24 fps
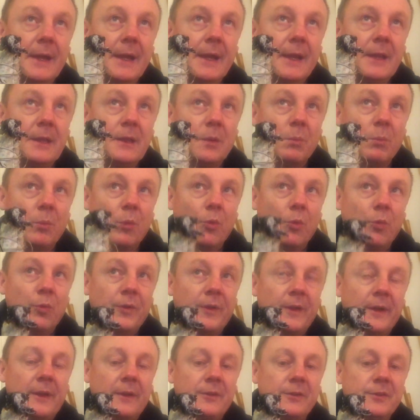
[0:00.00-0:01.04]
in the
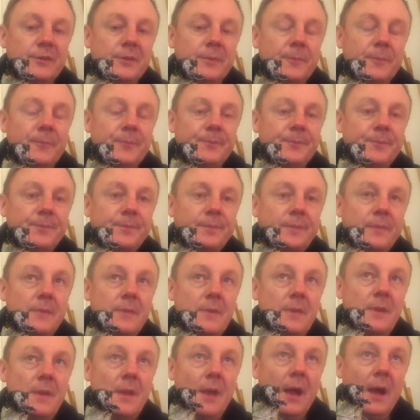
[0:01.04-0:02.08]
mornings
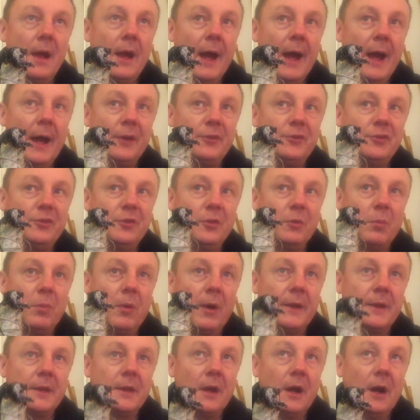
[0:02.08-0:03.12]
as you
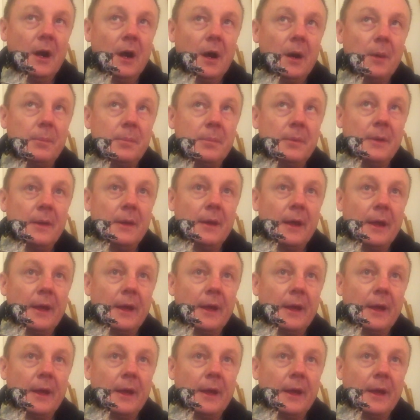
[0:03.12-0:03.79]
wake up,